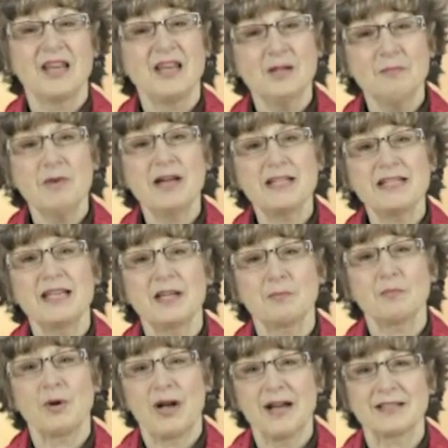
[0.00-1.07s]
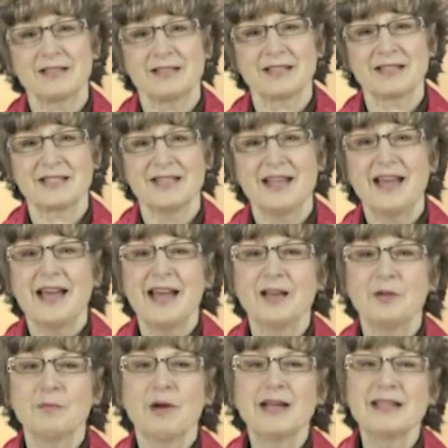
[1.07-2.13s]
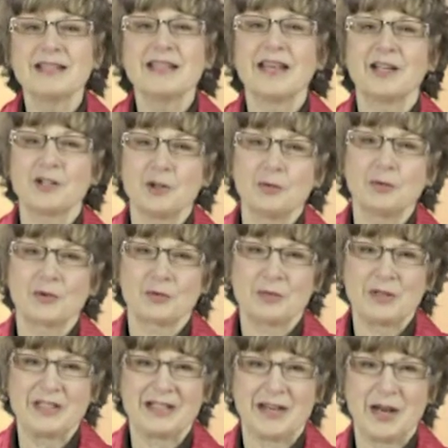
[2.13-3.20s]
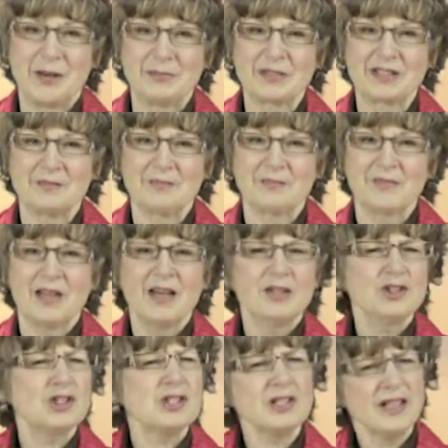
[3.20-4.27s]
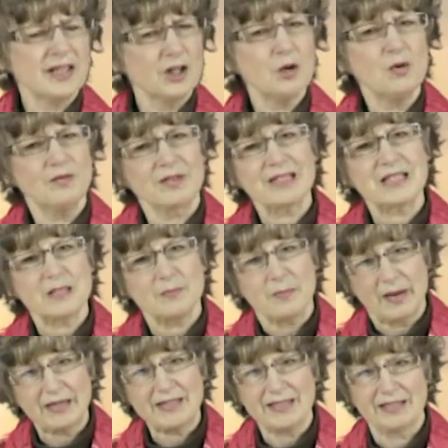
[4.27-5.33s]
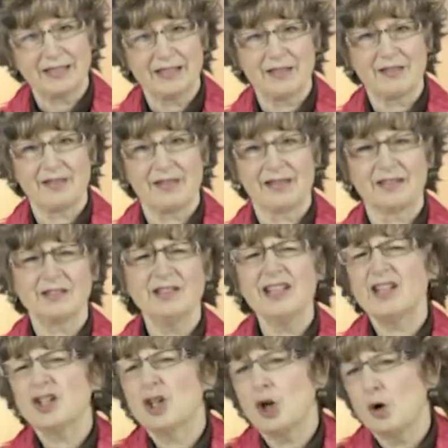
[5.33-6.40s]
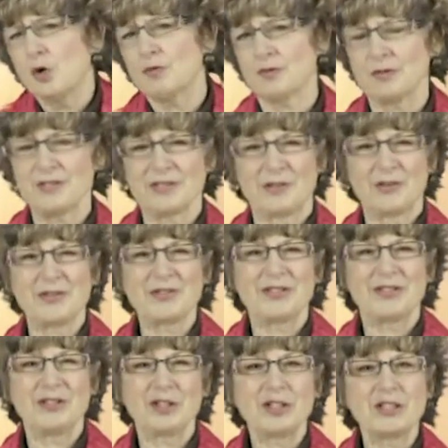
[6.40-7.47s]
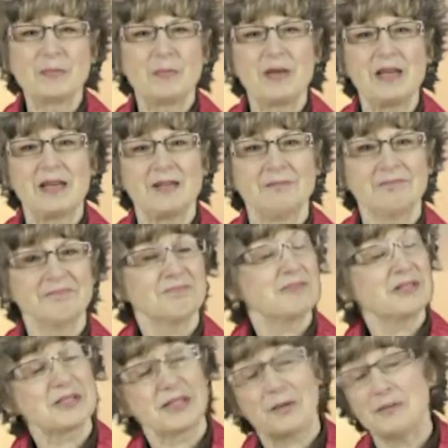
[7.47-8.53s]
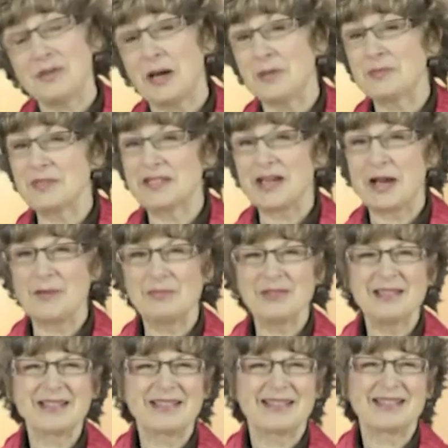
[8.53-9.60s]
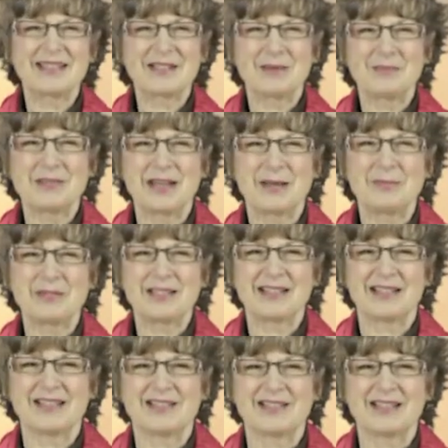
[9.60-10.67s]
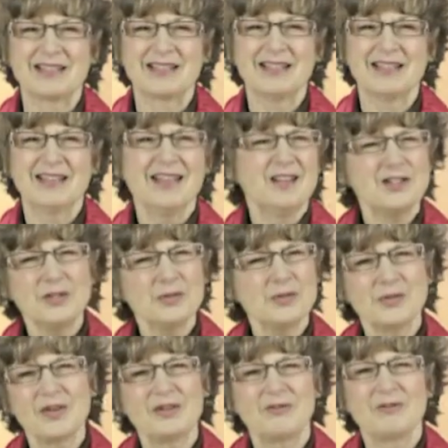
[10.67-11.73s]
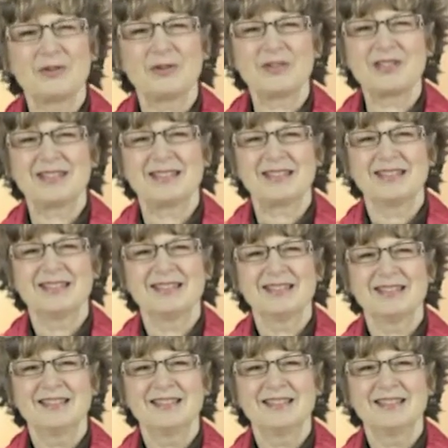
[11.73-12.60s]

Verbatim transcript: It might take practice, and it might take two or three times. Just let go of expecting anything, let go of results, and just be. Sometimes it happens, and sometimes it doesn't. Don't try to force it.